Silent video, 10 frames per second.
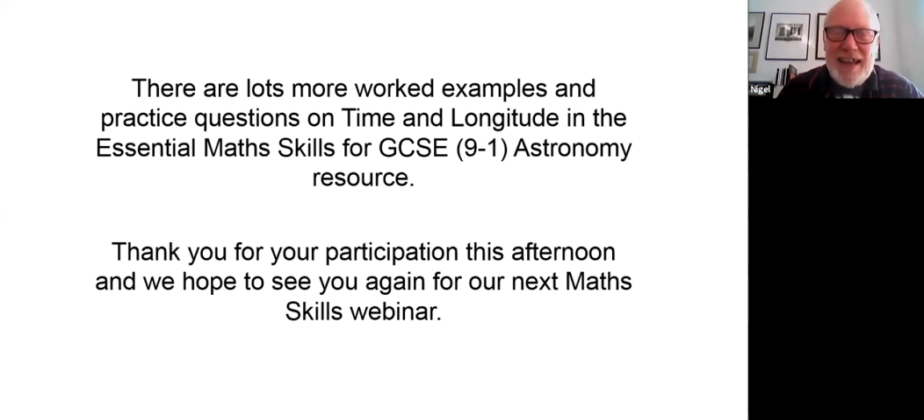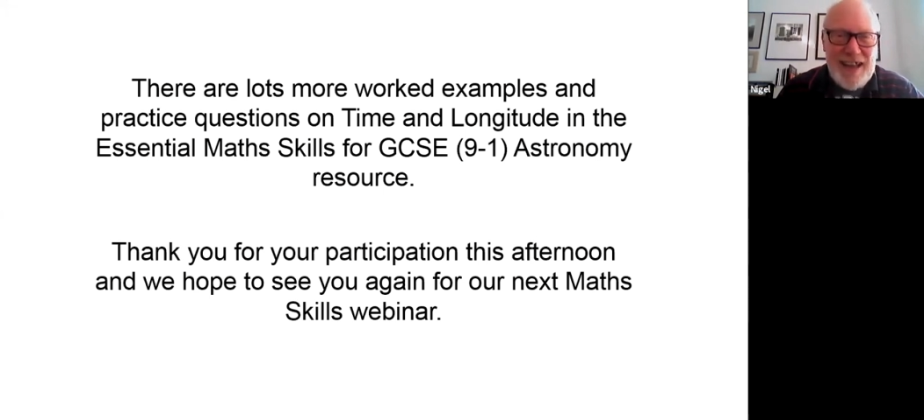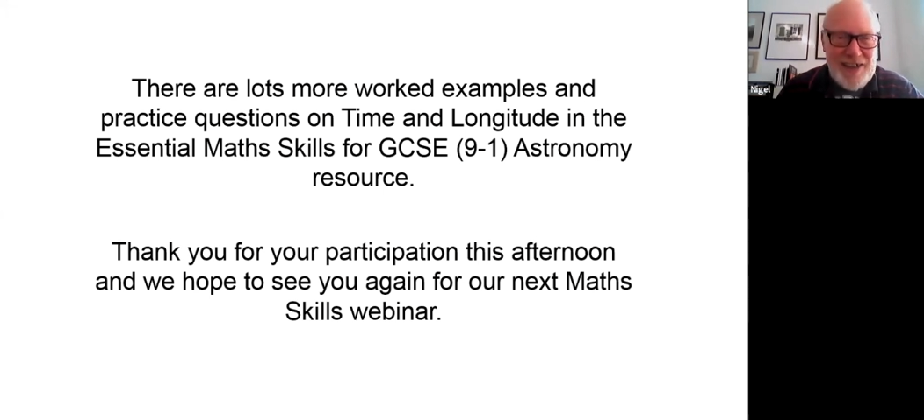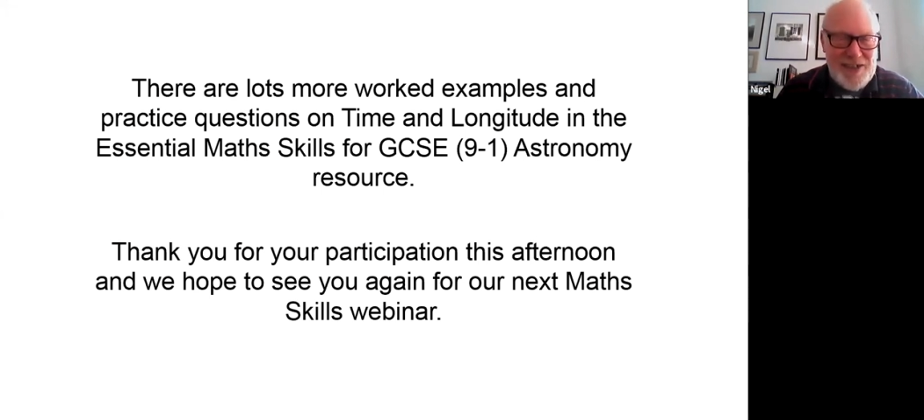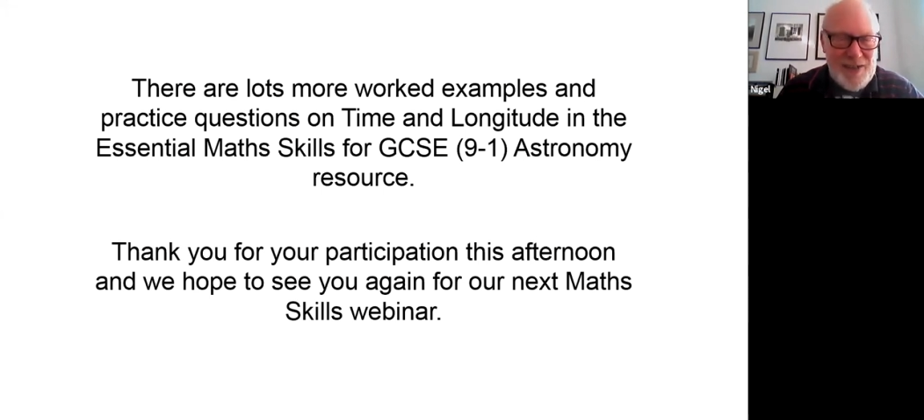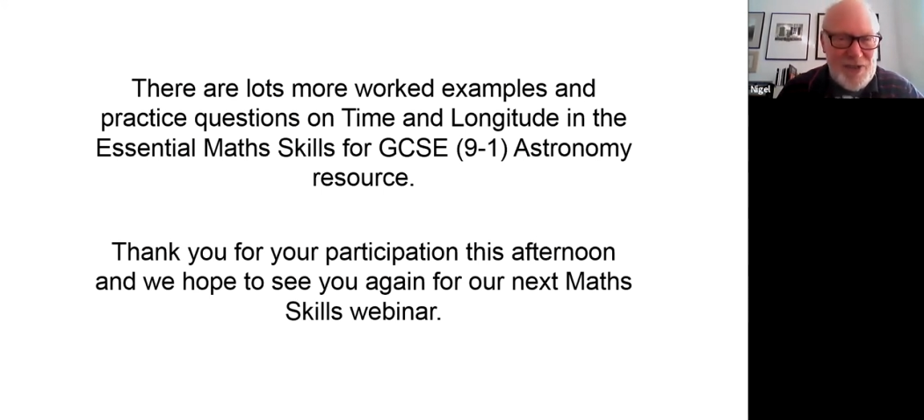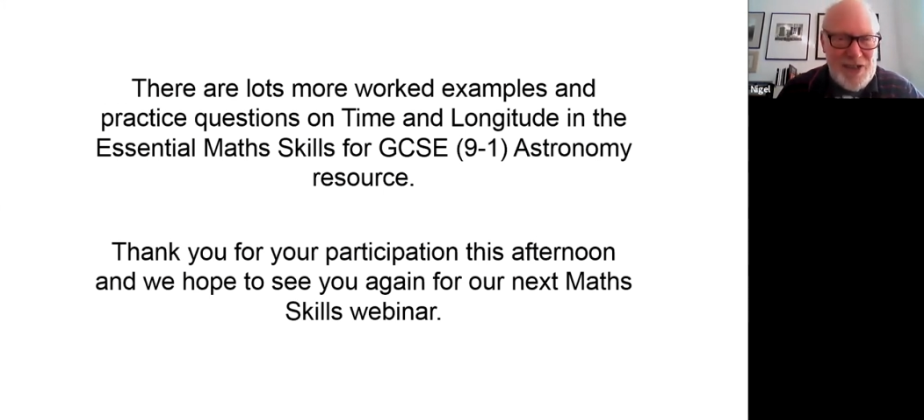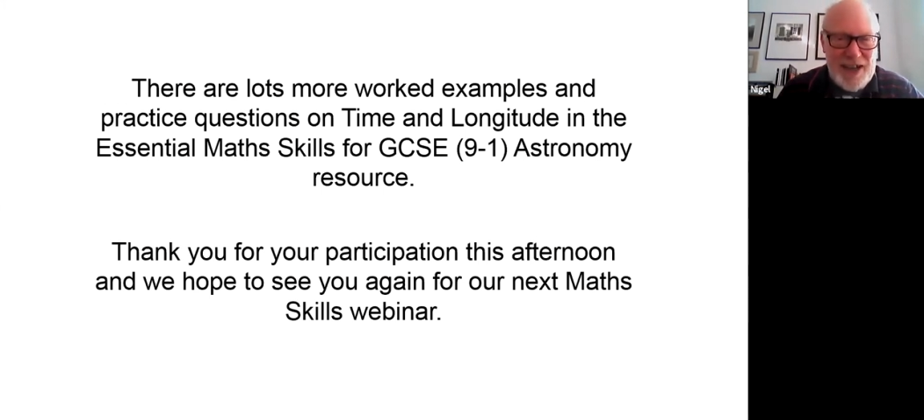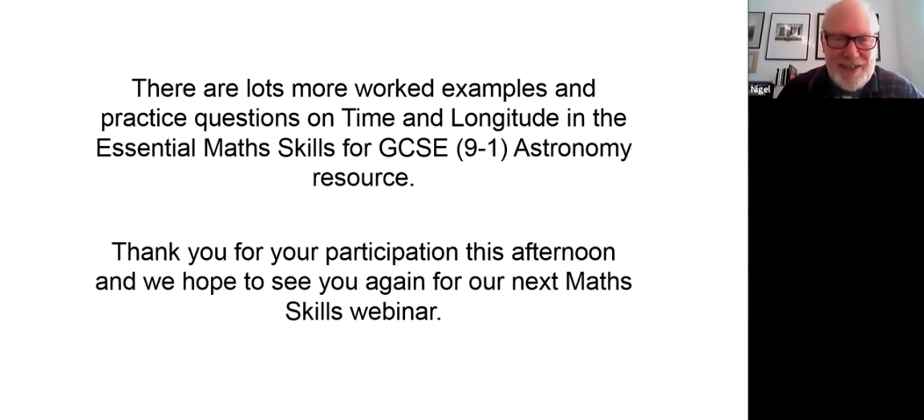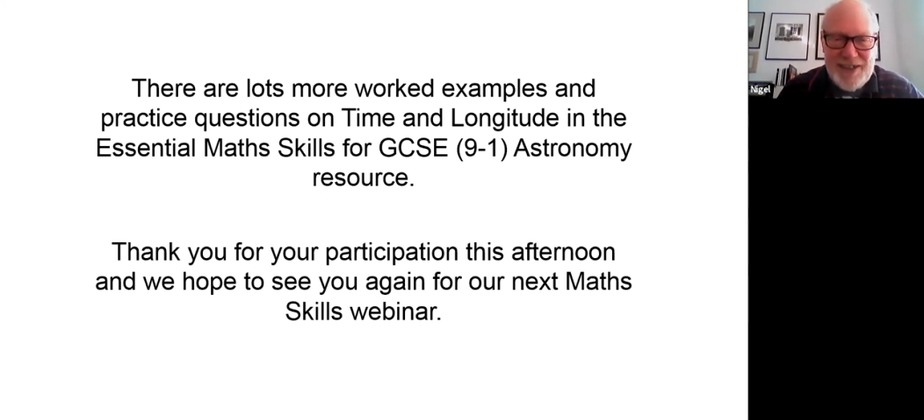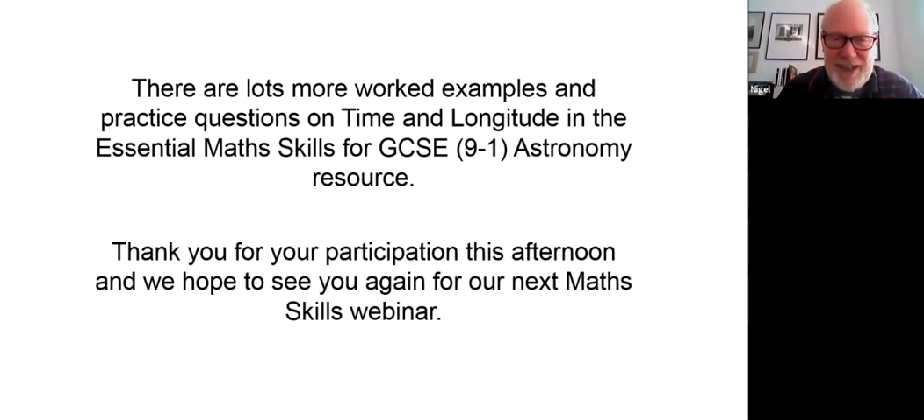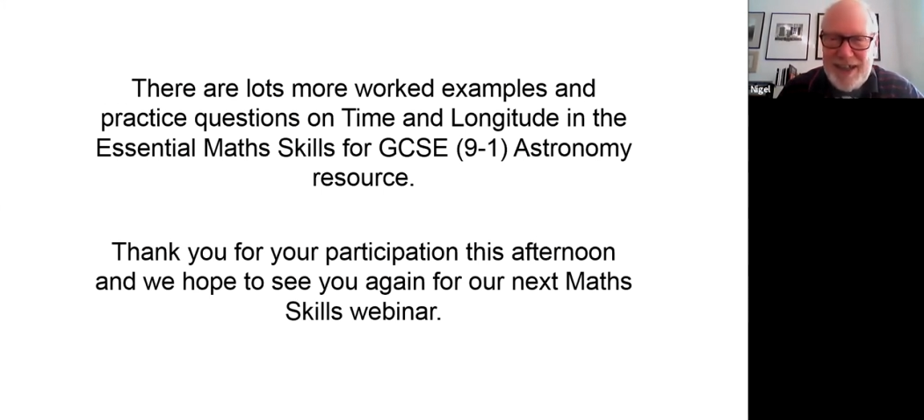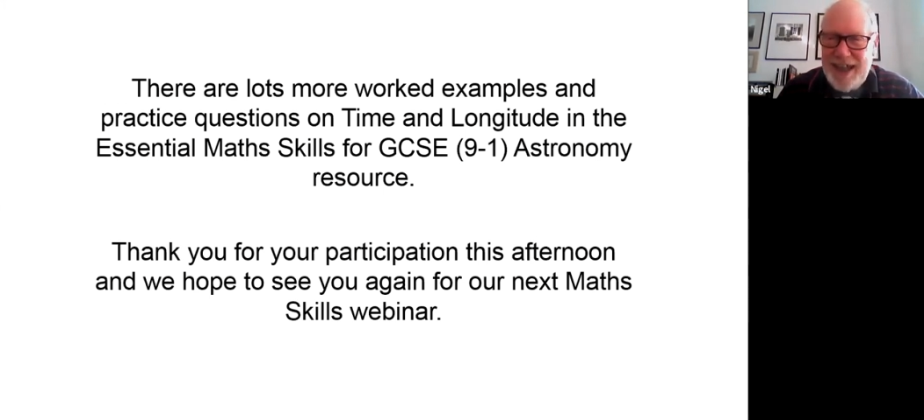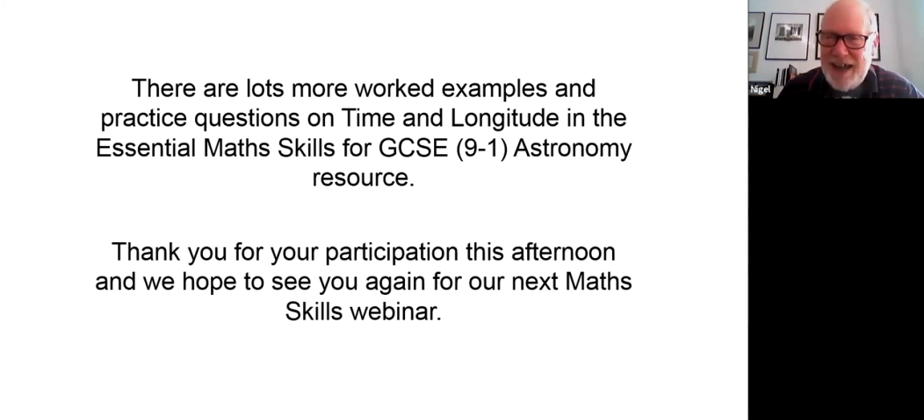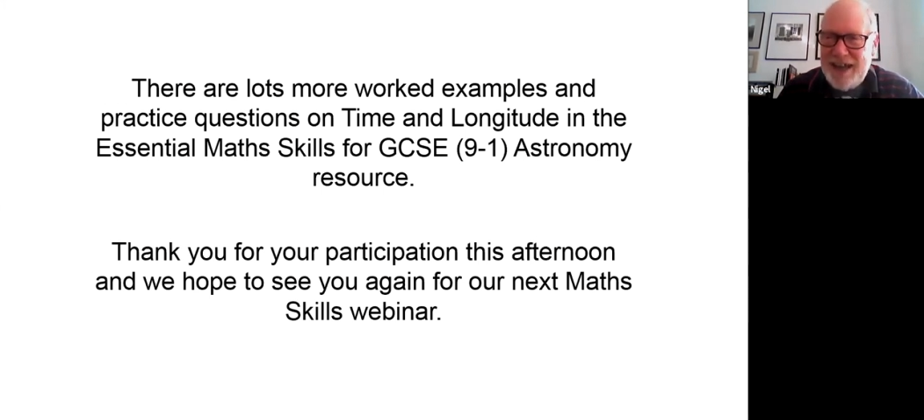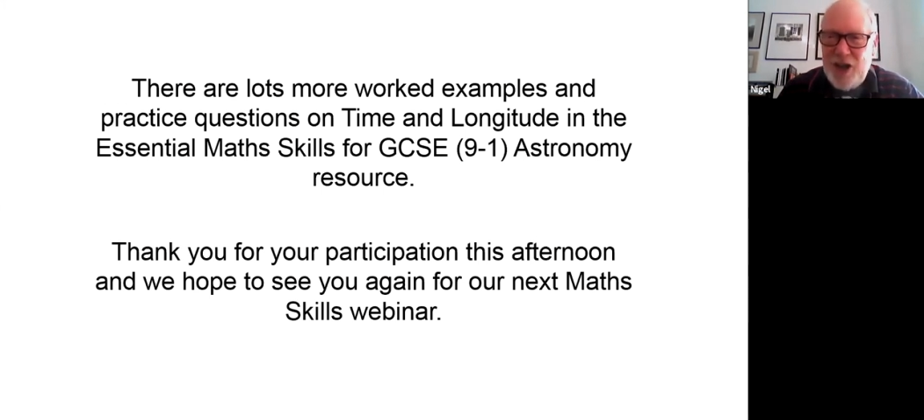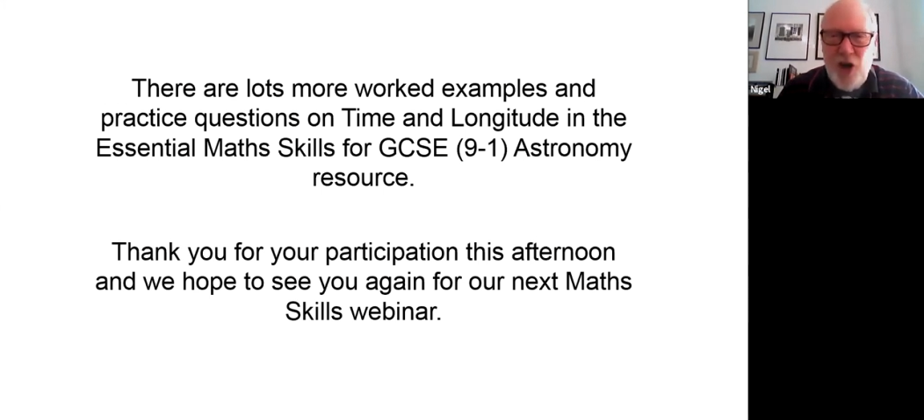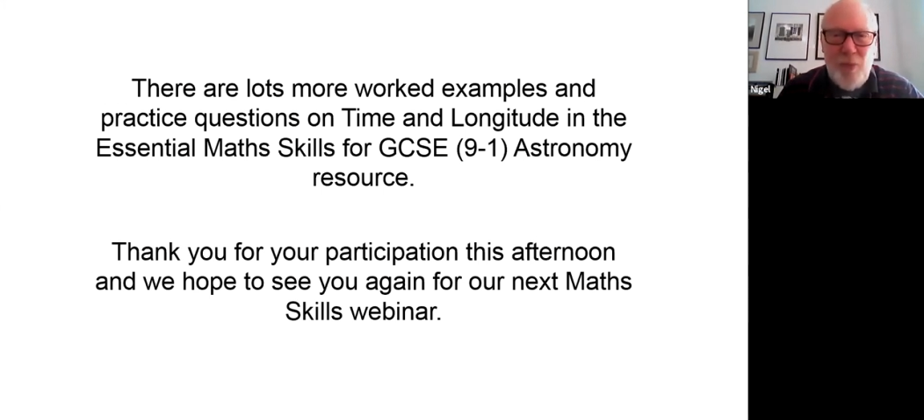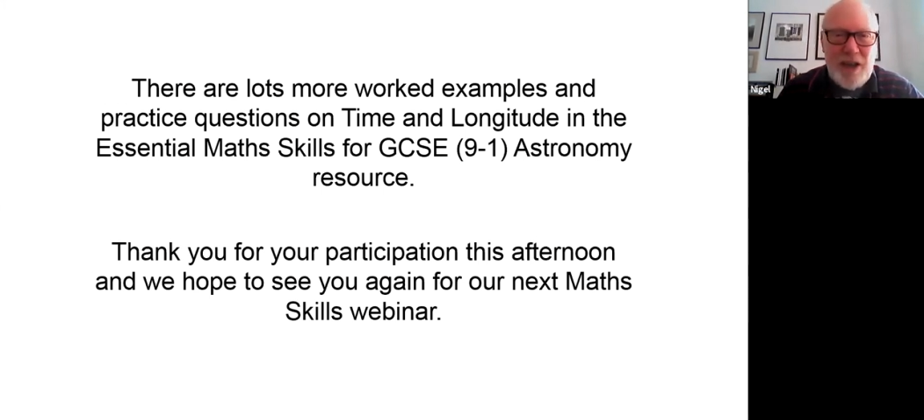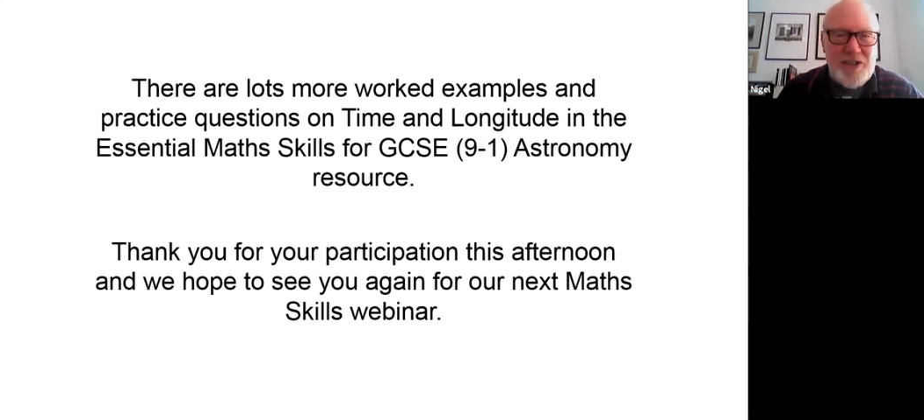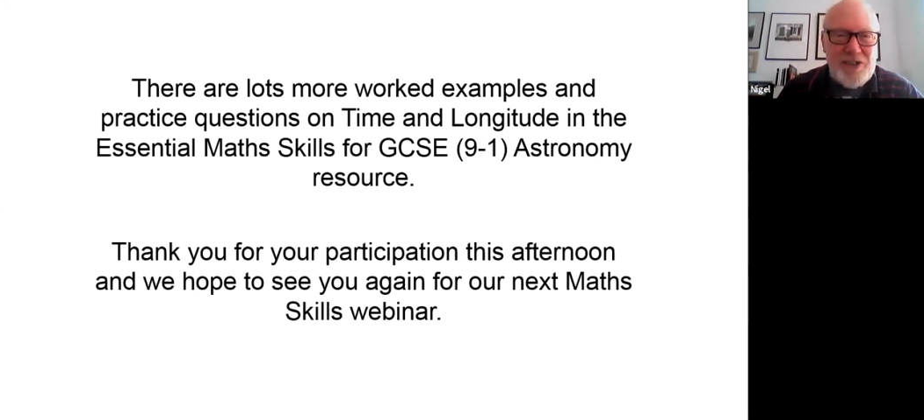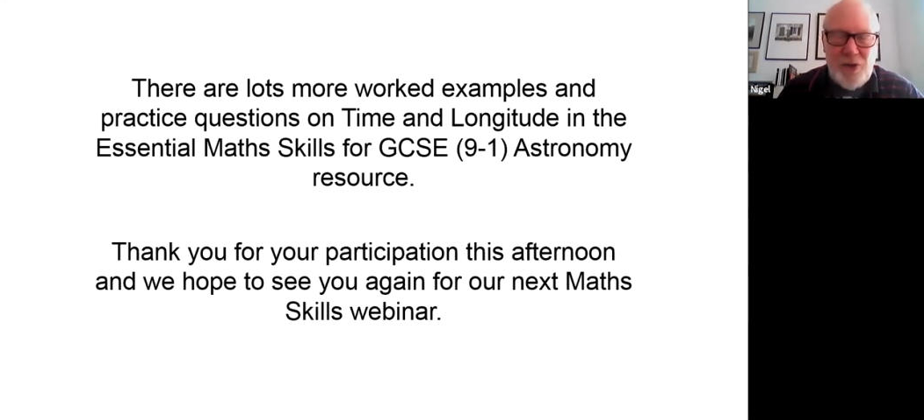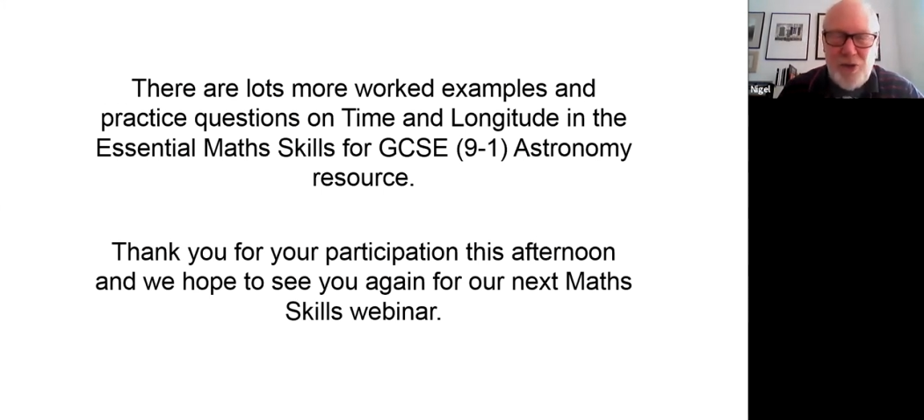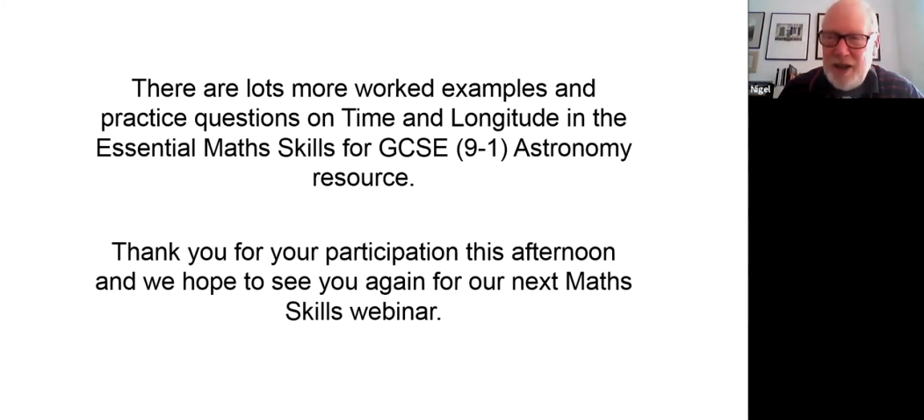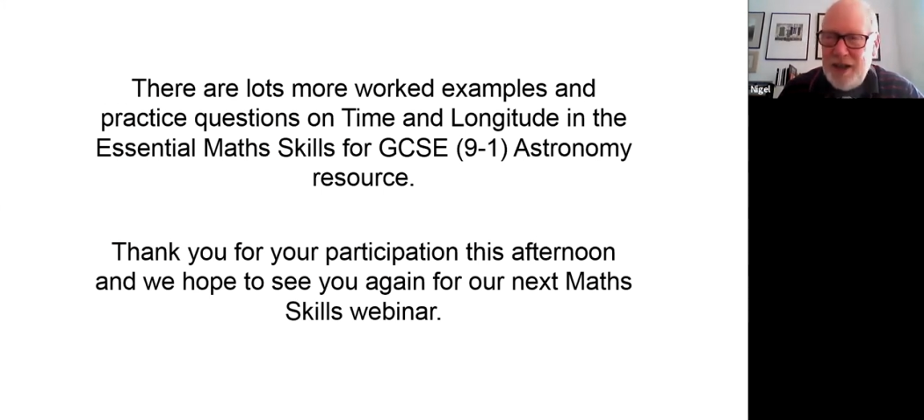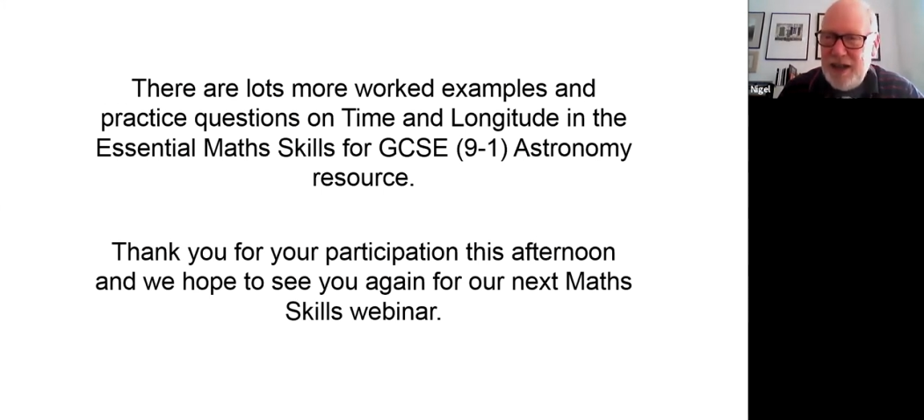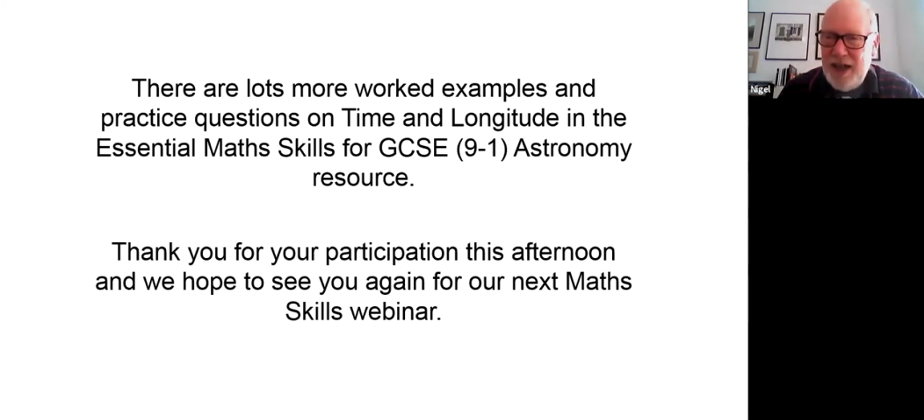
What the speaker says: Let's see if there's any comments or